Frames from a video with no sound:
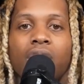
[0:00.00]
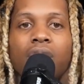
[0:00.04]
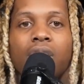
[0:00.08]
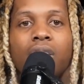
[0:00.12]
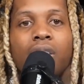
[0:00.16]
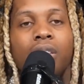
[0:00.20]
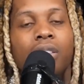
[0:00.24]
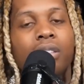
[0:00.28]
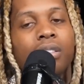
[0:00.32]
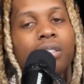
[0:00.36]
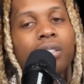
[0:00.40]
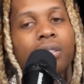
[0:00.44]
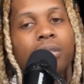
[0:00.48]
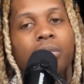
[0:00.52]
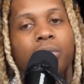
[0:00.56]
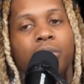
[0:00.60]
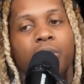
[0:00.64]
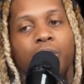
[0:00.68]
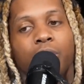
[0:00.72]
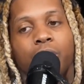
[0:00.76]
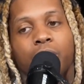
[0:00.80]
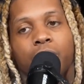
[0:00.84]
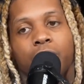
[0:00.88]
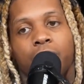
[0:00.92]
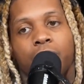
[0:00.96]
team is sending
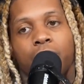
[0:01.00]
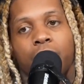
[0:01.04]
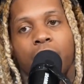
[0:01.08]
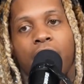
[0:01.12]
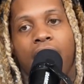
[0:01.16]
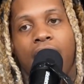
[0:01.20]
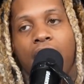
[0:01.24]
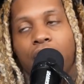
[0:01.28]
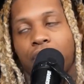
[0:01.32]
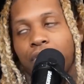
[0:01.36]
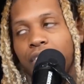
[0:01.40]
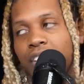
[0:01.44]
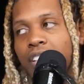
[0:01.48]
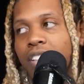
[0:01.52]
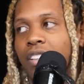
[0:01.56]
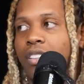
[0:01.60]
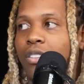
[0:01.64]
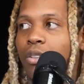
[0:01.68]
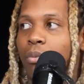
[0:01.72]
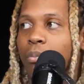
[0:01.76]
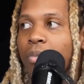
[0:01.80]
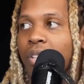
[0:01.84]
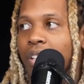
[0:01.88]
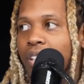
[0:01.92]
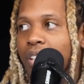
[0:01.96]
our prayers this way
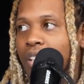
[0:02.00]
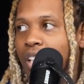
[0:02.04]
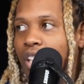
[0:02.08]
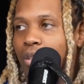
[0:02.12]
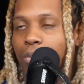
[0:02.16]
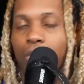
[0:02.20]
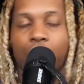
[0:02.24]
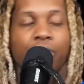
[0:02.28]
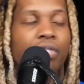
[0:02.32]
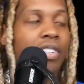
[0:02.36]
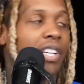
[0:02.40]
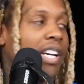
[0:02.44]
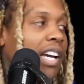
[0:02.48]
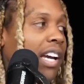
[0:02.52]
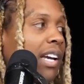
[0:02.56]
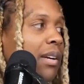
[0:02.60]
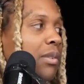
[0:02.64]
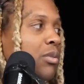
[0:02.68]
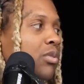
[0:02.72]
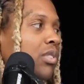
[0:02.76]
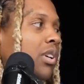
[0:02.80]
because at the end of the day,